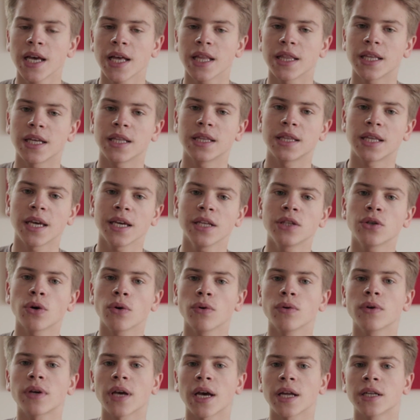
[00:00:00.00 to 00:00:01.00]
that they
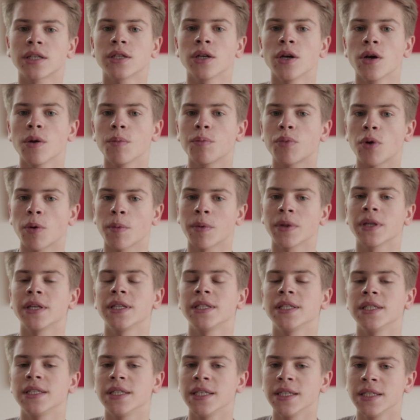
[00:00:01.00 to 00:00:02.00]
don't get properly
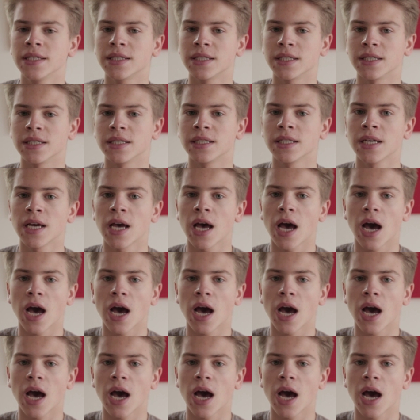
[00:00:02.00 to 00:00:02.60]
deleted.